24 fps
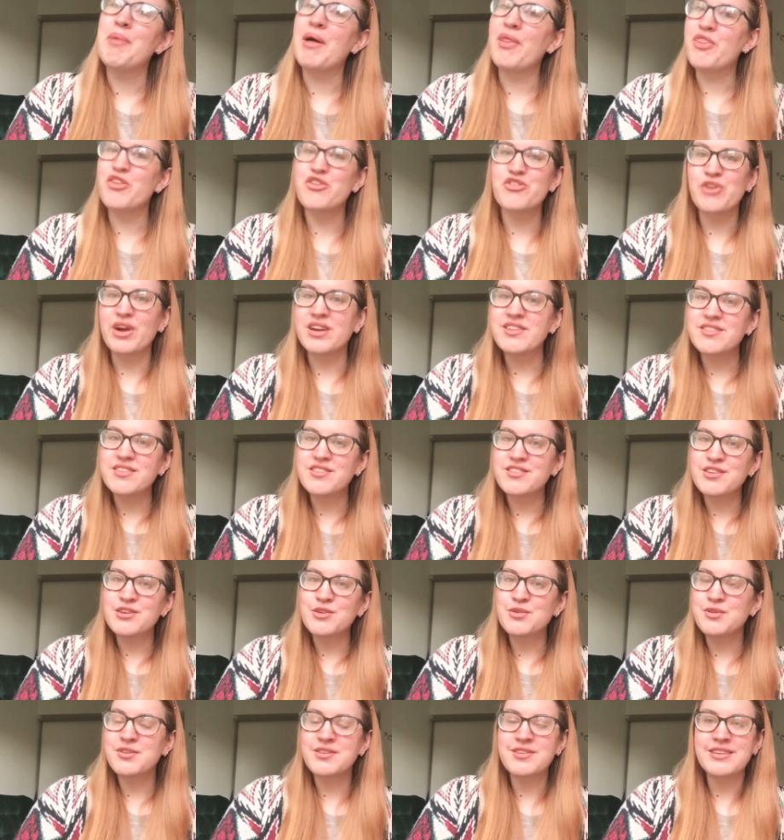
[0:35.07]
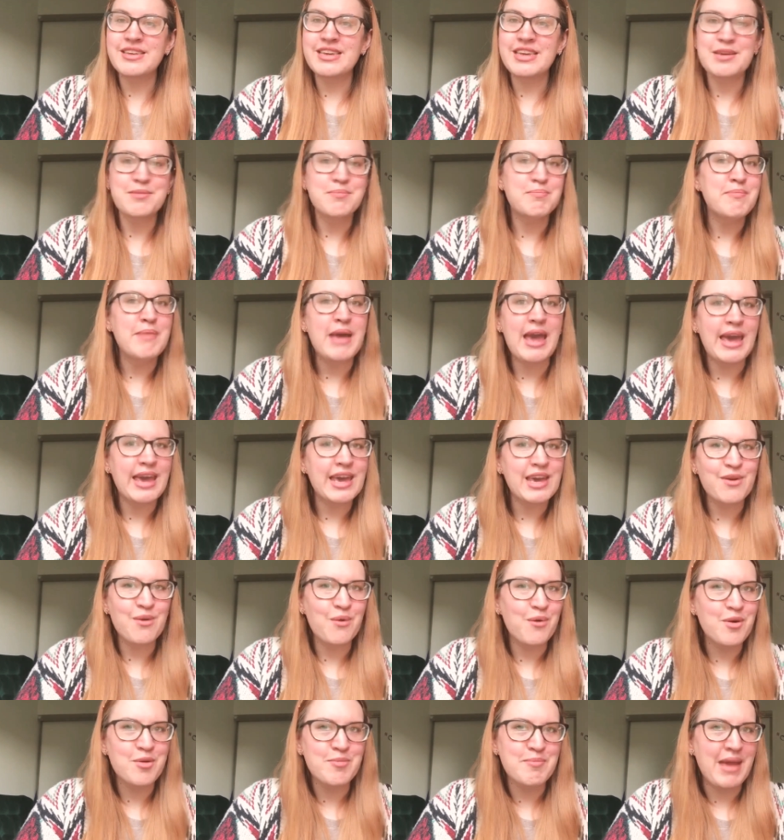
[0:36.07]
but the dresses you see may
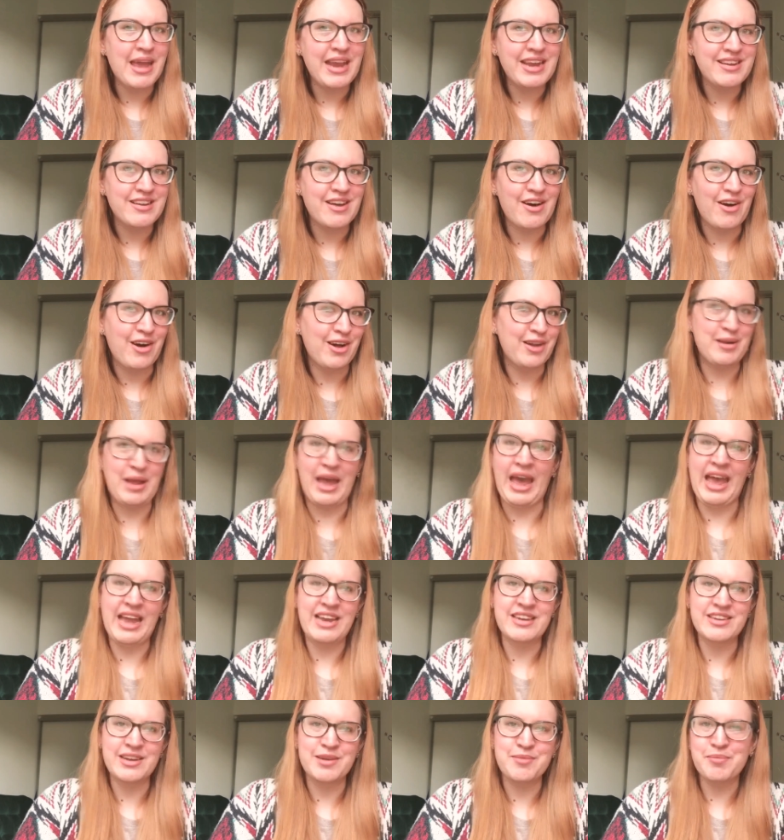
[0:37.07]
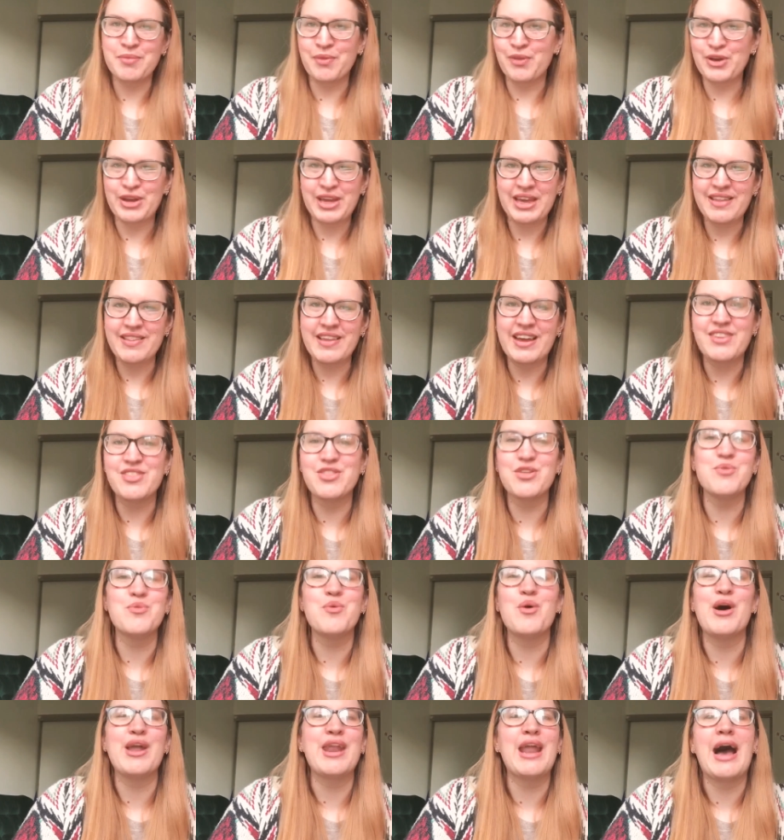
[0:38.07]
or may not end up looking like the
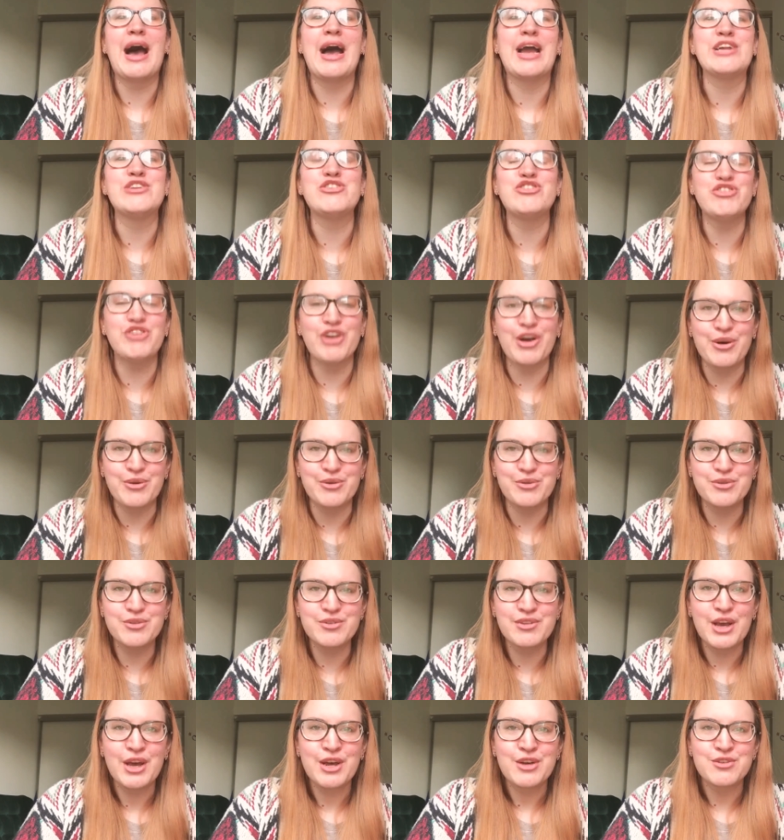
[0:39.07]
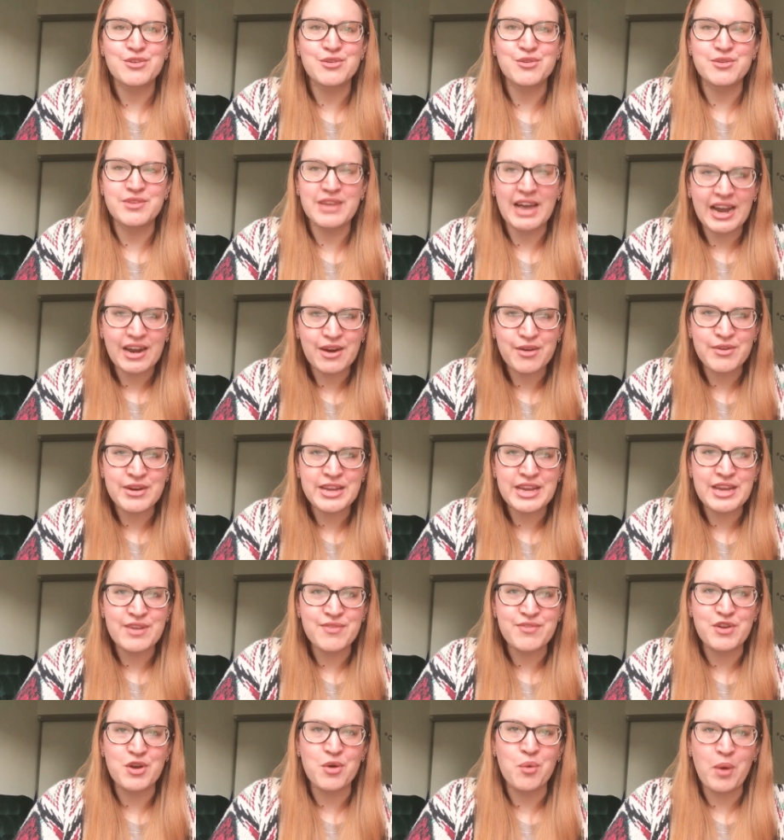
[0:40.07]
one I chose. So
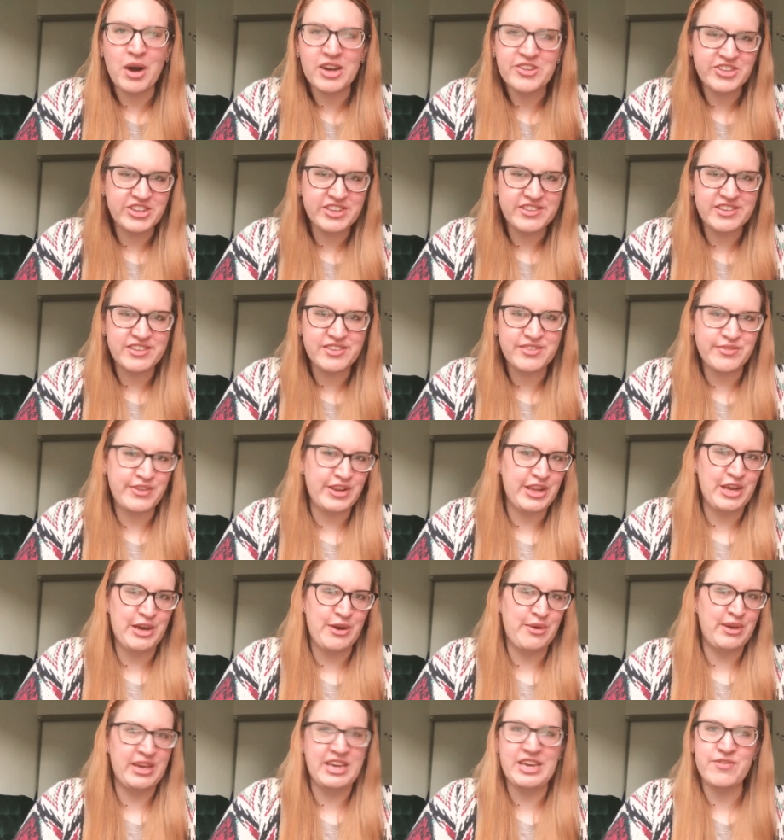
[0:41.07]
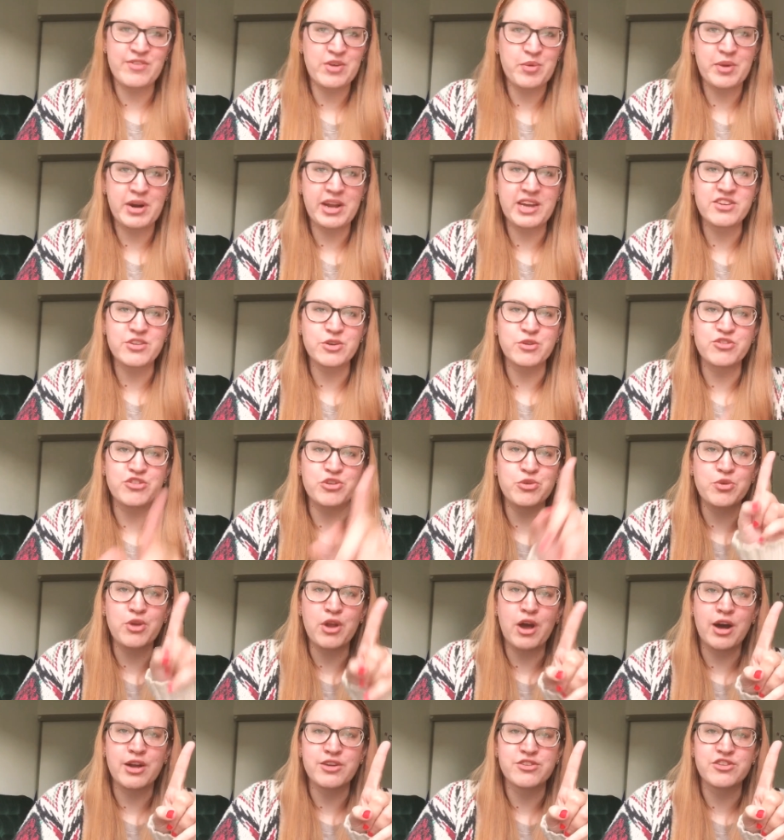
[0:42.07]
Zachary, if you're watching this video, even when I told you
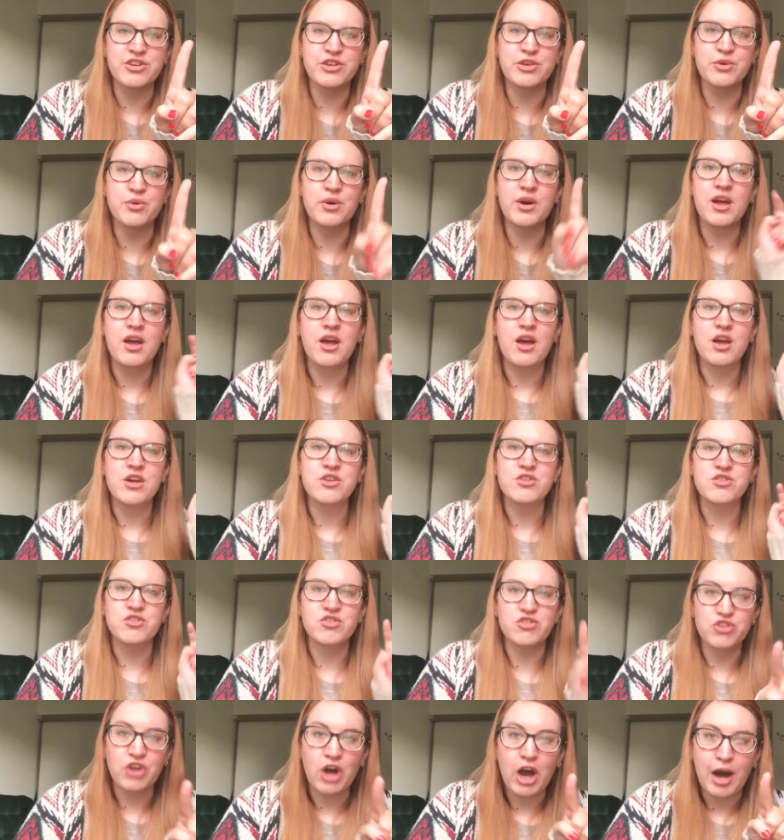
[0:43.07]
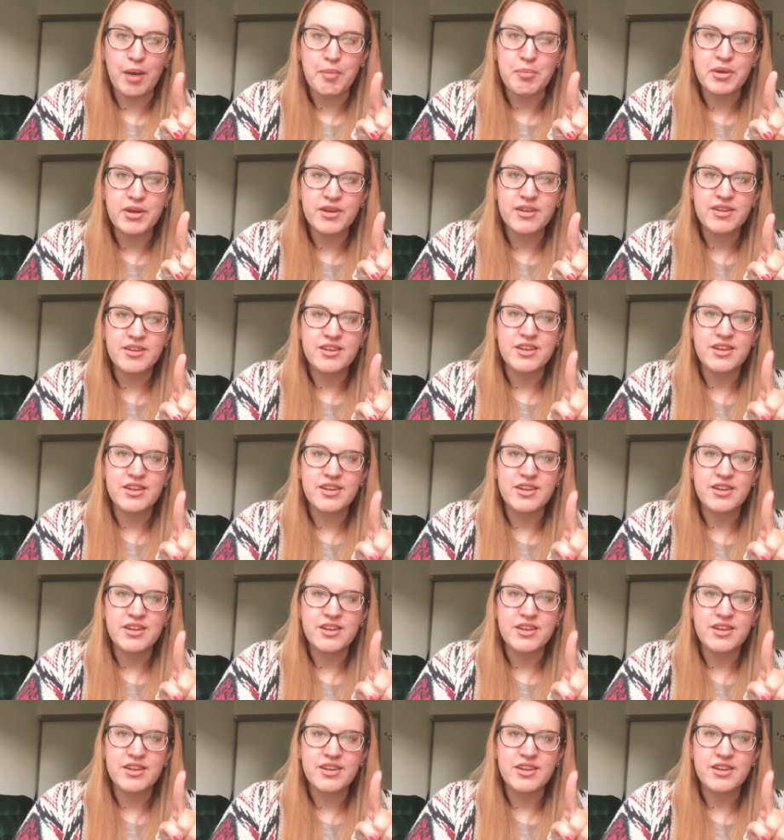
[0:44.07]
not to, stop.